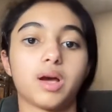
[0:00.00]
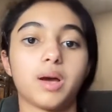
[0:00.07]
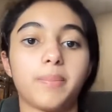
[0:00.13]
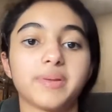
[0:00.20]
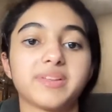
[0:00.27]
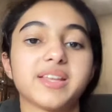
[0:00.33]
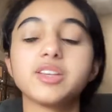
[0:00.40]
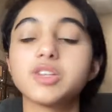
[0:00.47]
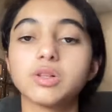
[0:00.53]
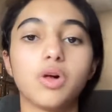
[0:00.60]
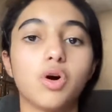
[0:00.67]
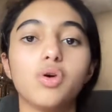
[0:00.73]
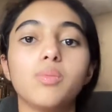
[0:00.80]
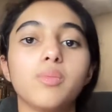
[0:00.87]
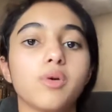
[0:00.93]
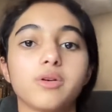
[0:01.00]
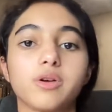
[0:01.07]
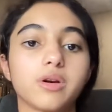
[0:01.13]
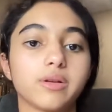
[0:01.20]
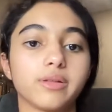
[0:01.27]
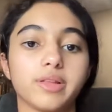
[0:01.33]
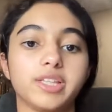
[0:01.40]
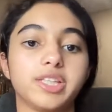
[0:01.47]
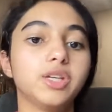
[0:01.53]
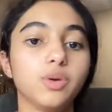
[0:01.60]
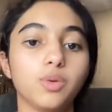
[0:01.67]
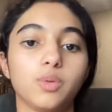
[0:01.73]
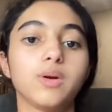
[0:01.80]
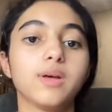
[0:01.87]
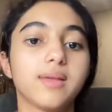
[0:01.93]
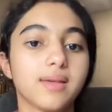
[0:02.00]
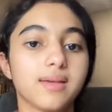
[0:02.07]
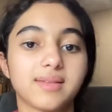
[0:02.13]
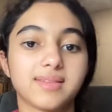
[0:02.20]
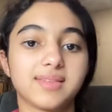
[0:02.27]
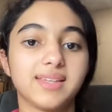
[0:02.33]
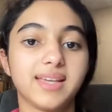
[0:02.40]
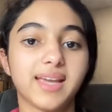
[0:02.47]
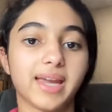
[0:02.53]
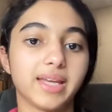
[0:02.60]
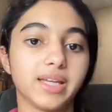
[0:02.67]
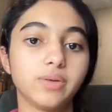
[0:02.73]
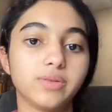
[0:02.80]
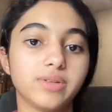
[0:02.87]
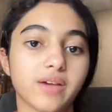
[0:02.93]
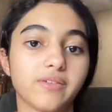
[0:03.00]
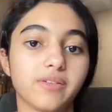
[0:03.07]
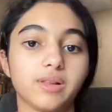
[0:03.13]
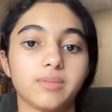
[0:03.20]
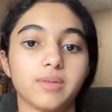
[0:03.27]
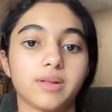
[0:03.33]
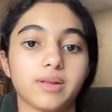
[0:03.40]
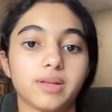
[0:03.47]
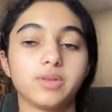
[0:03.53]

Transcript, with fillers: a potential homeowner, you see a new develop,